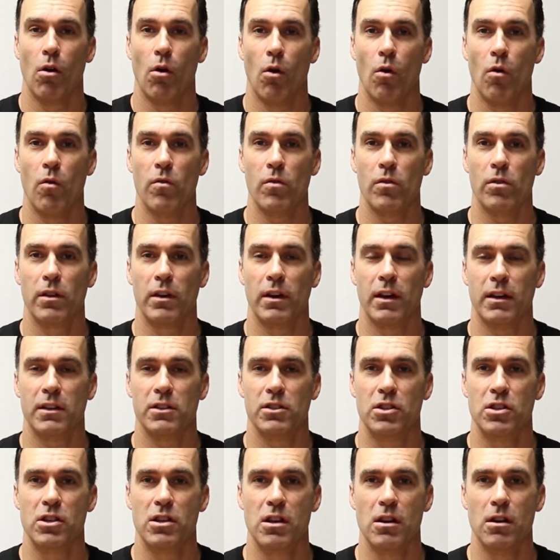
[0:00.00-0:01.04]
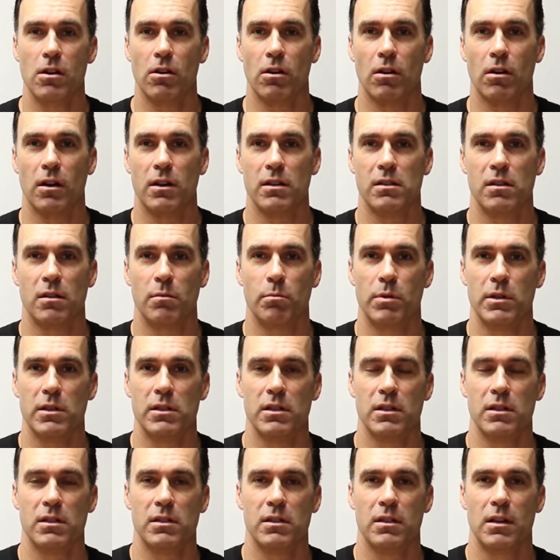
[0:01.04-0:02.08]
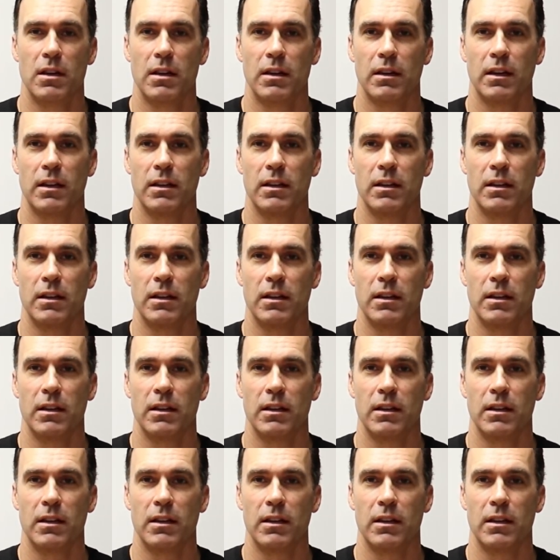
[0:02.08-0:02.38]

over the next year, as the business